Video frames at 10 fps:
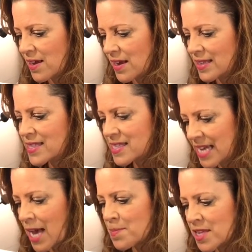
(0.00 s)
and
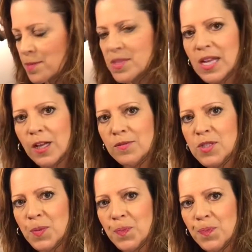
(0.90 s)
stabbed
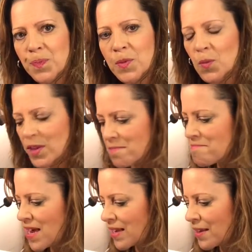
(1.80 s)
themselves with
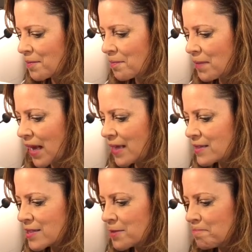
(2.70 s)
many
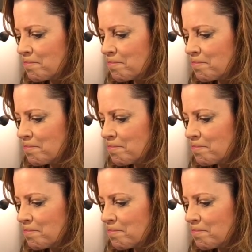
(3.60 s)
pains.